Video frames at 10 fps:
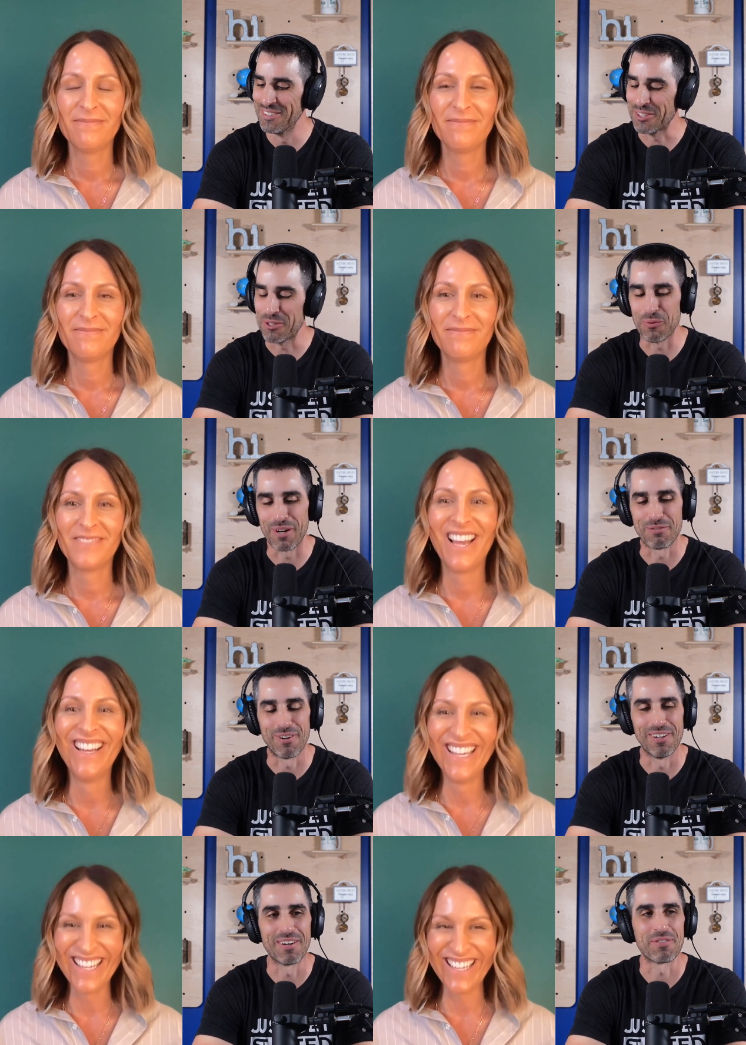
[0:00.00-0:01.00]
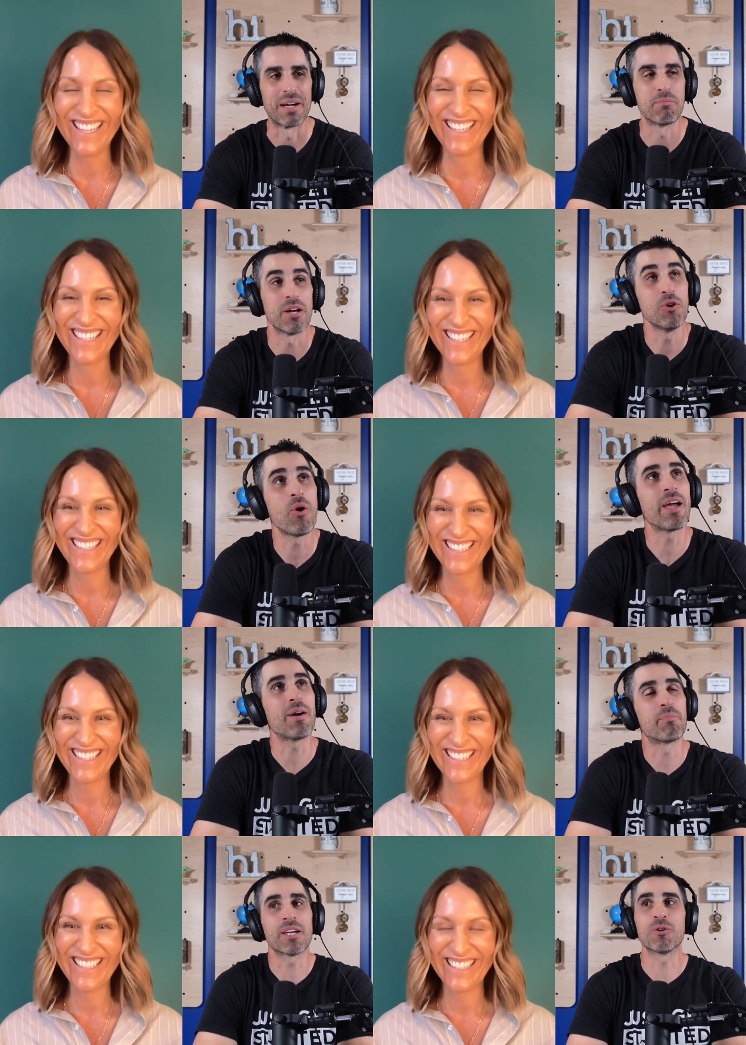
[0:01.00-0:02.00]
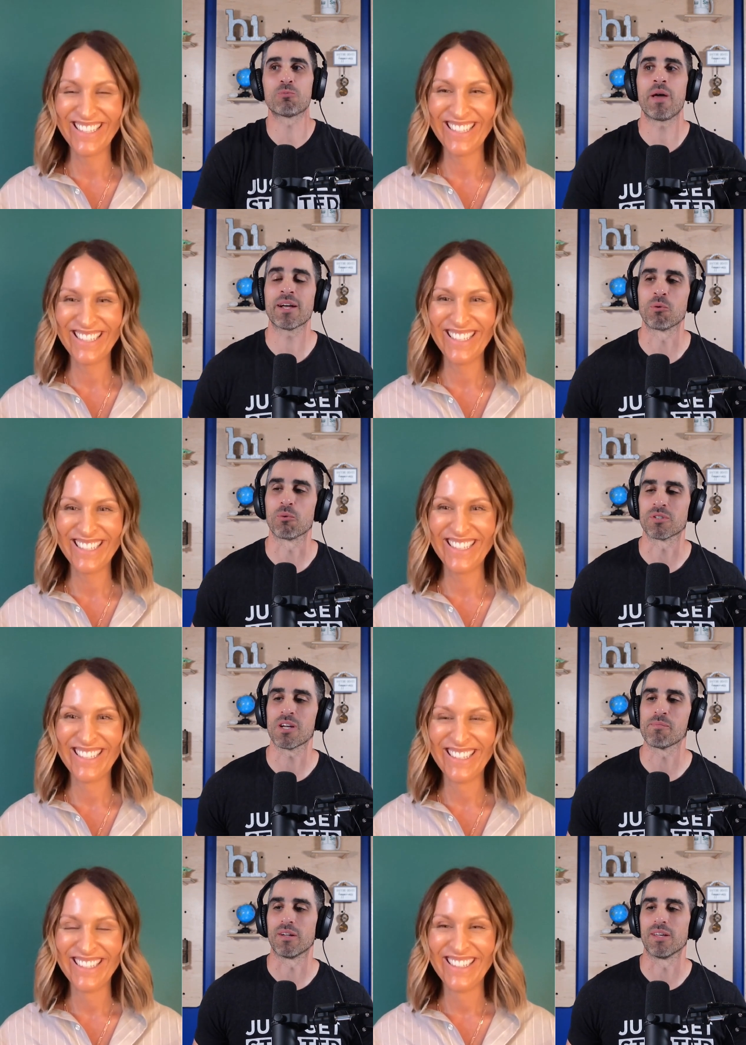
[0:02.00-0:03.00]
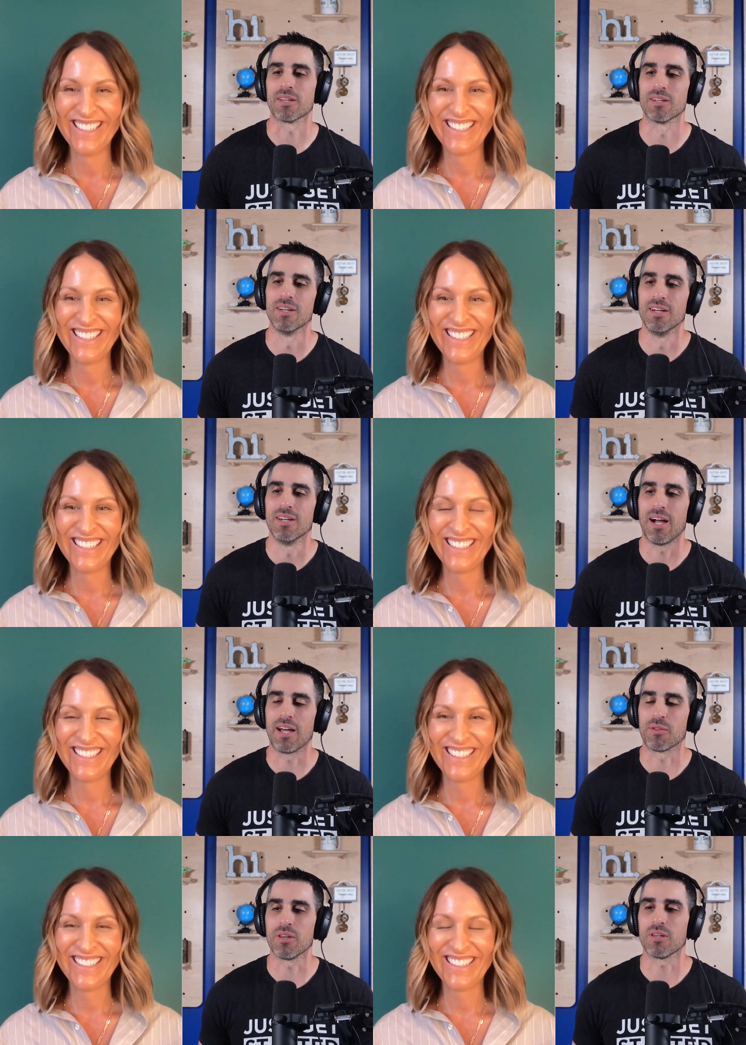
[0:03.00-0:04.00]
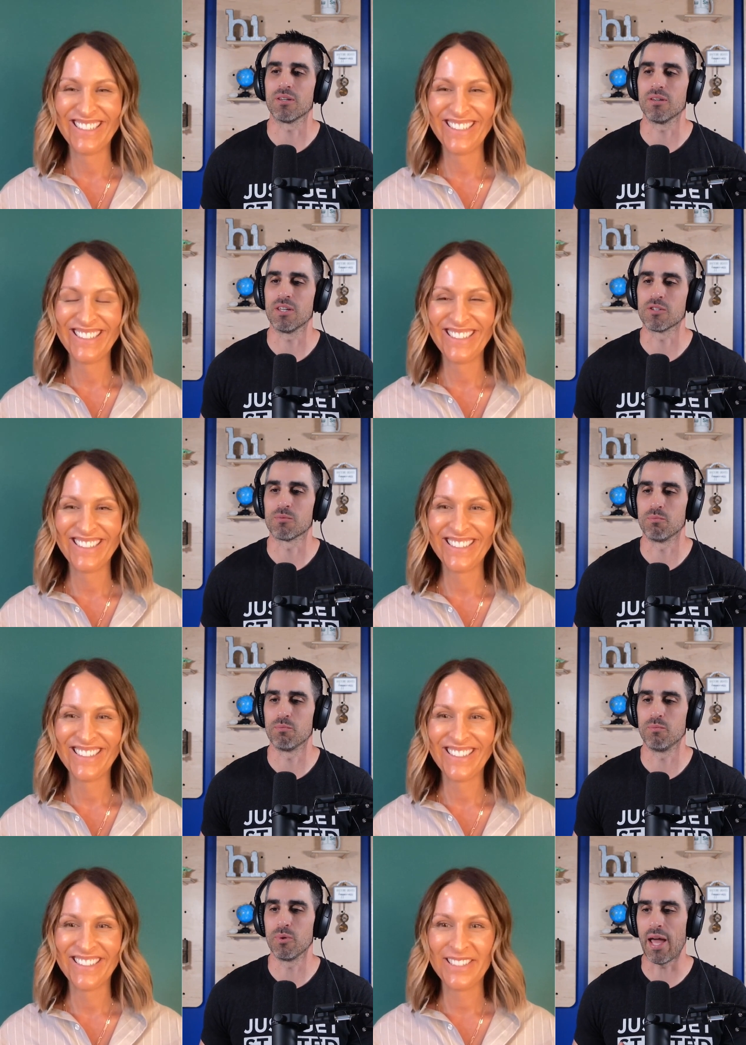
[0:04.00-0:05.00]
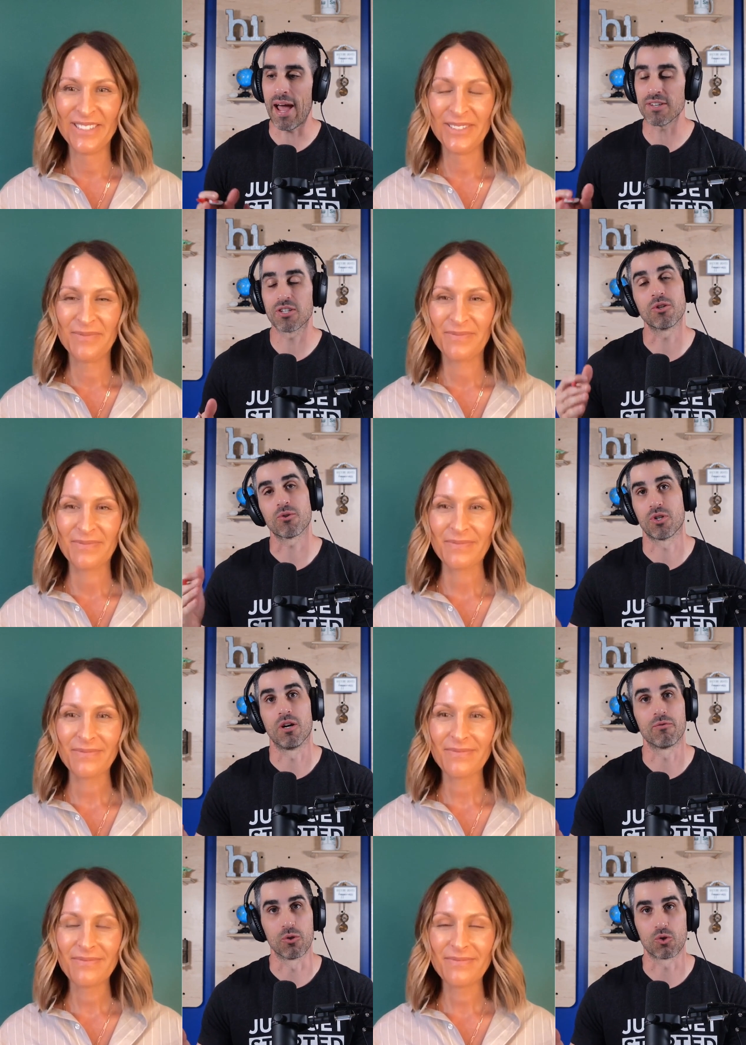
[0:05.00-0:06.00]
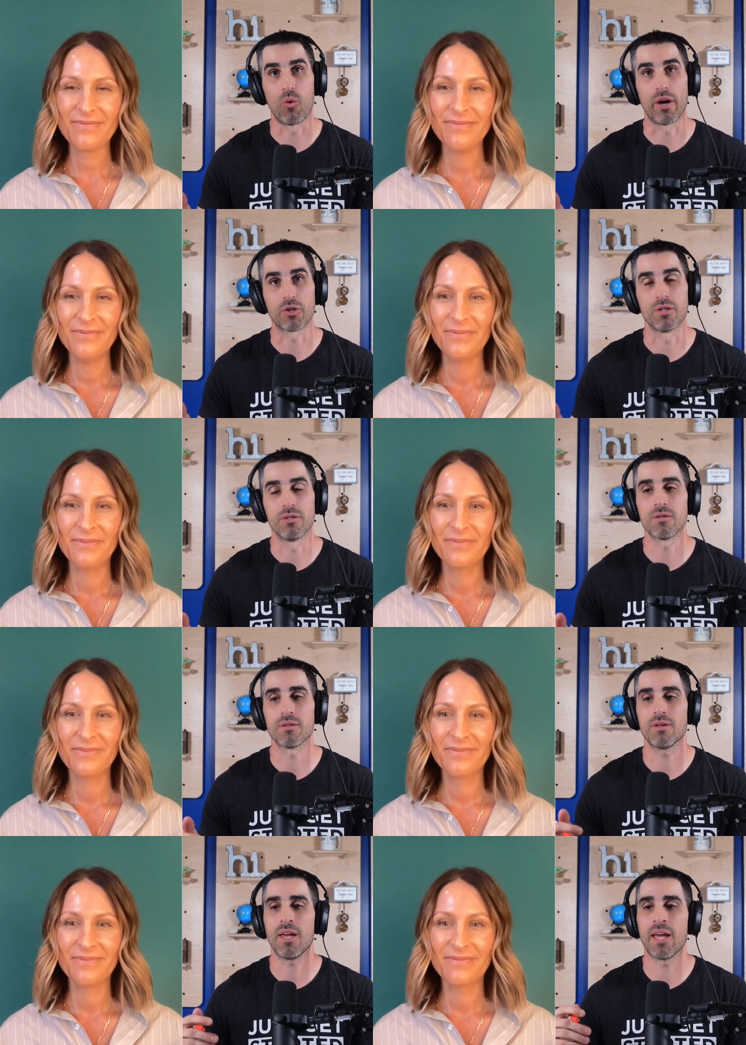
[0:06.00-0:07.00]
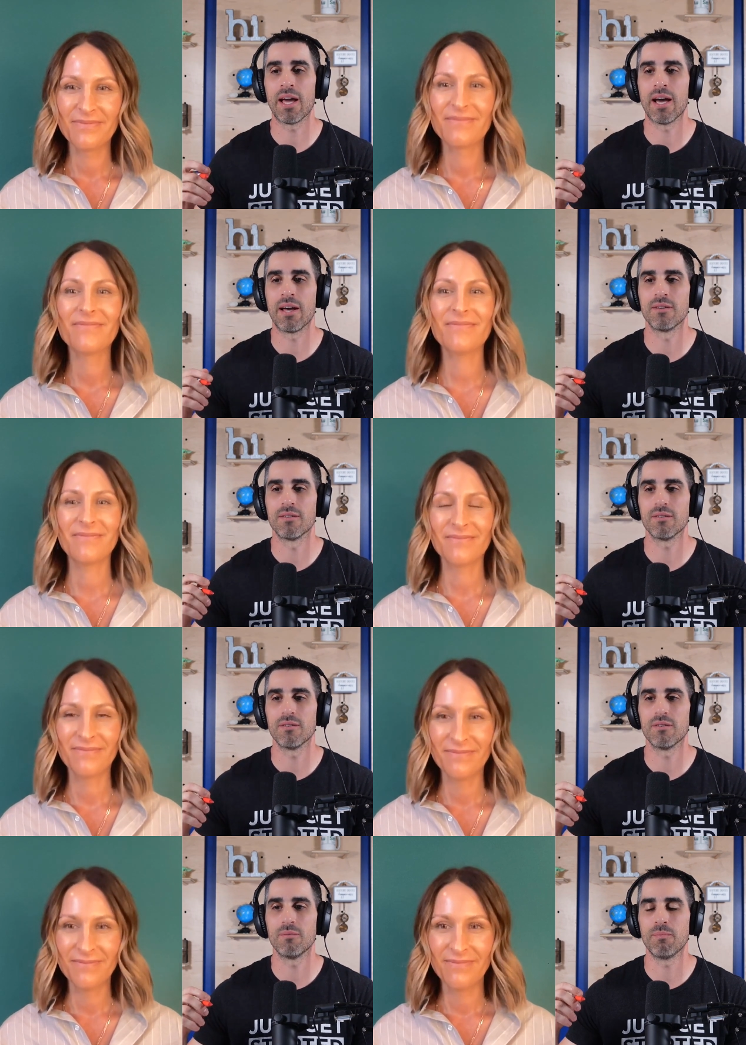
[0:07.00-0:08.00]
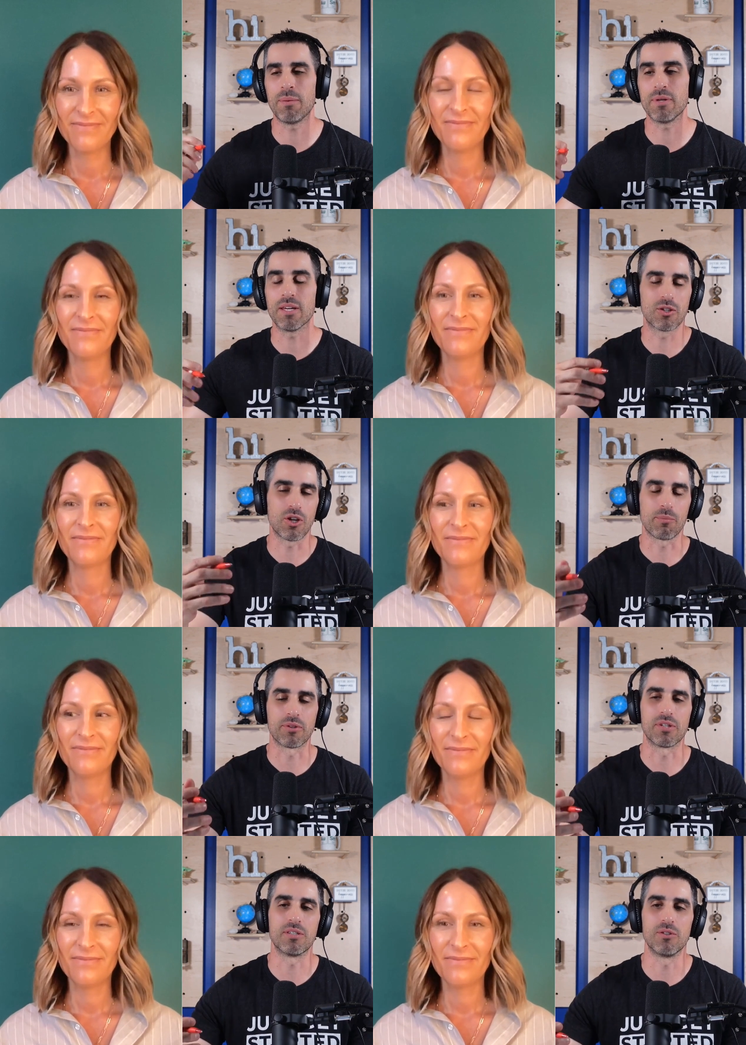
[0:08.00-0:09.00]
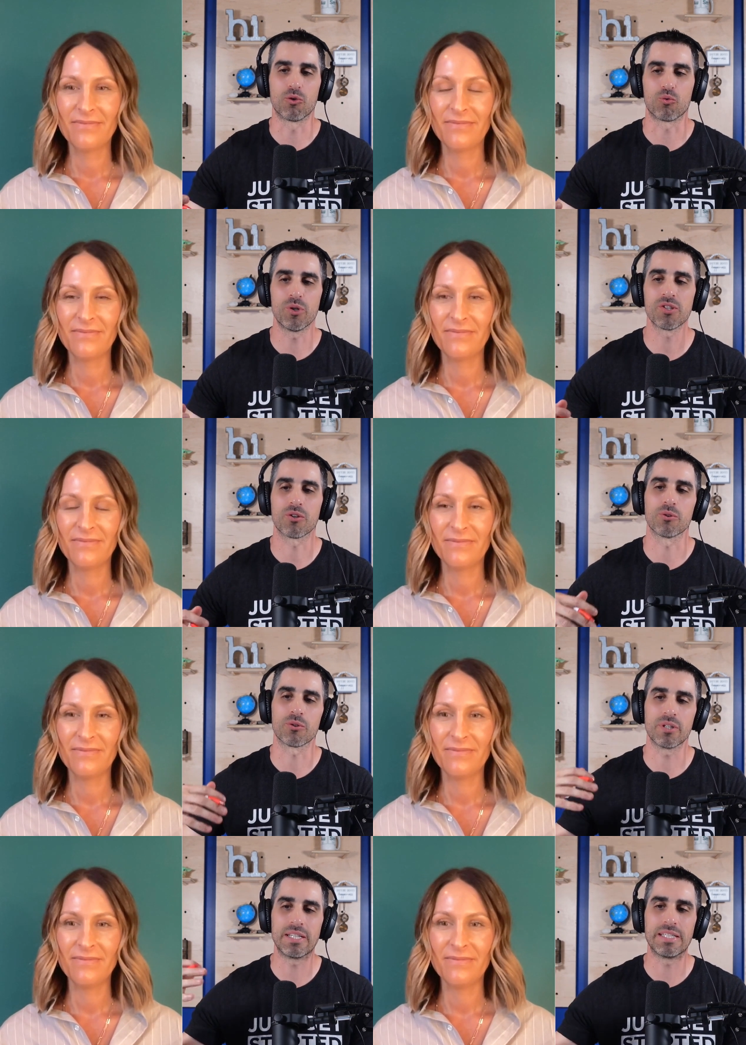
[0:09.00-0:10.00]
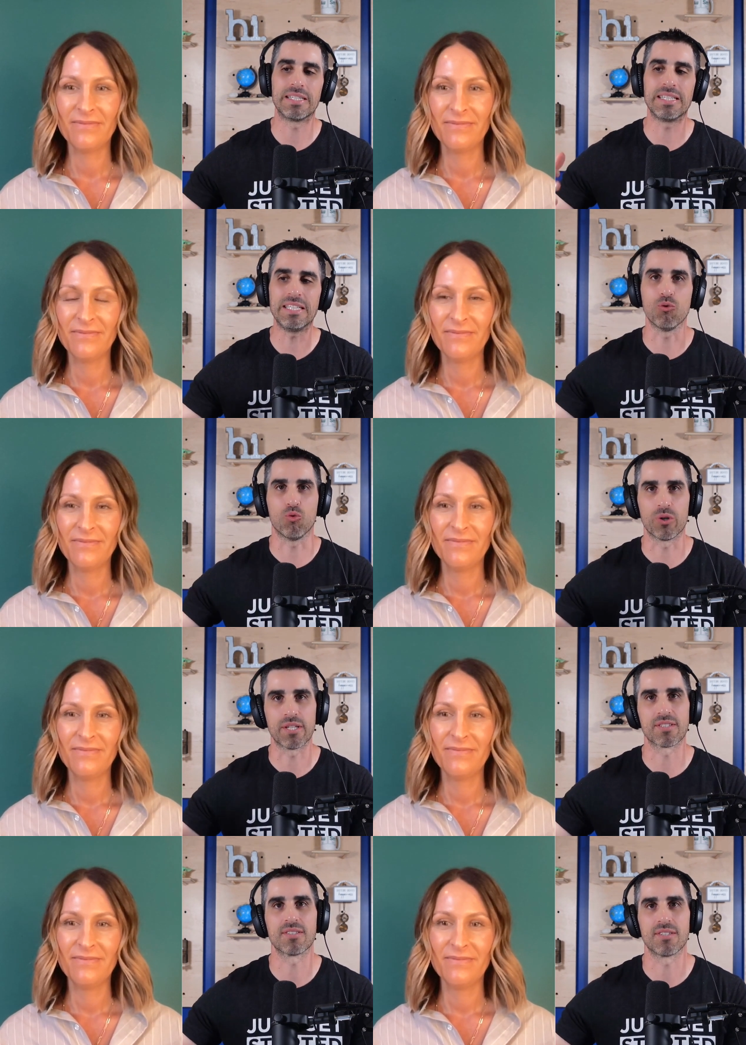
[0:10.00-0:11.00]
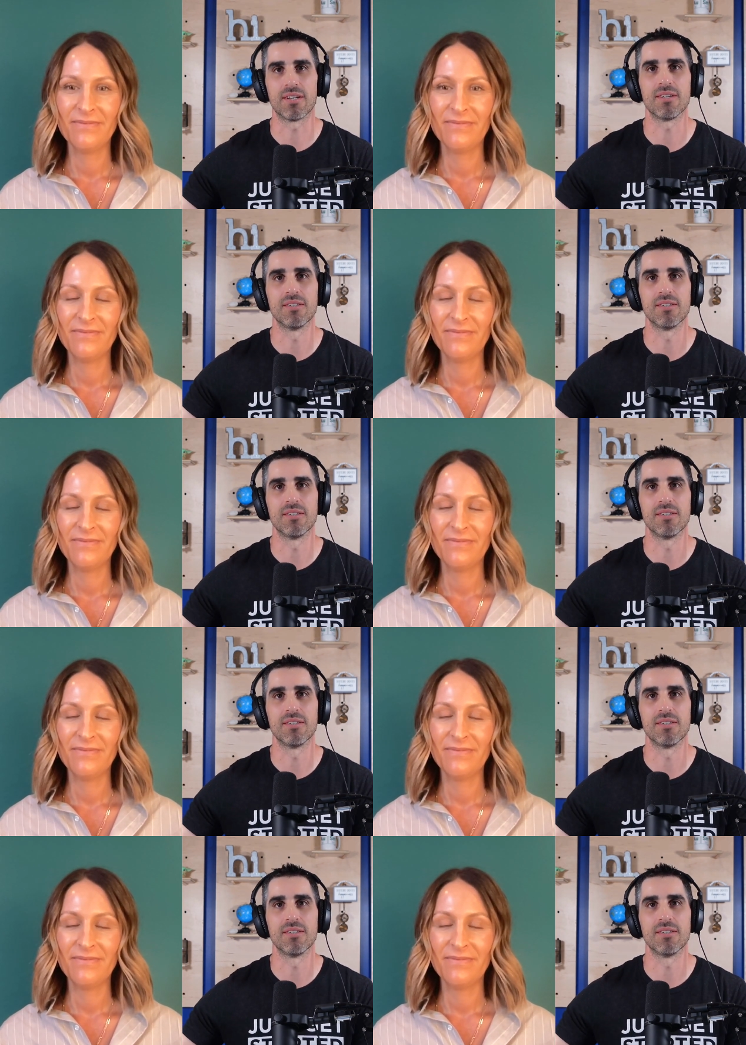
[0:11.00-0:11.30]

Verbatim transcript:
Speaker 1: you don't want to fall off that, but no, I. But it goes back to what we were talking about. Like I think is asking yourself those questions and maybe you talk about the, the risk earlier, it de-risks it